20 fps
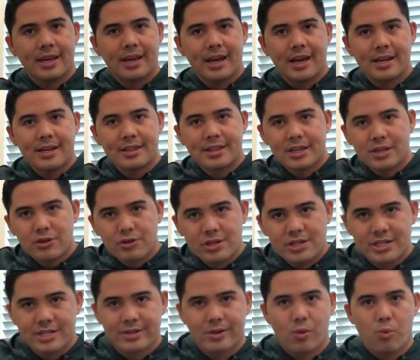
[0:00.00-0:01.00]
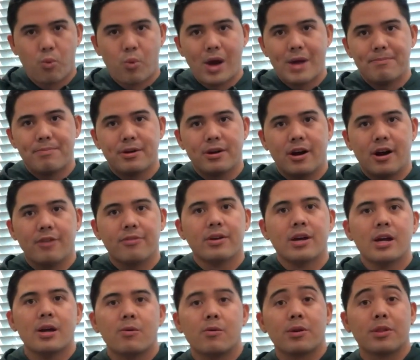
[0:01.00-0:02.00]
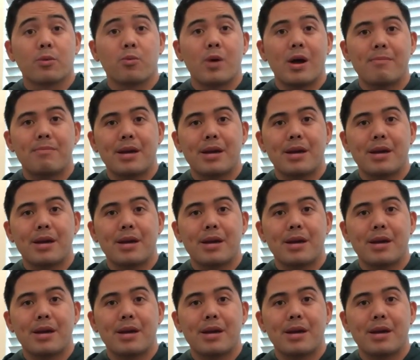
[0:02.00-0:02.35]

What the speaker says: anything, you can just wipe it off with a wet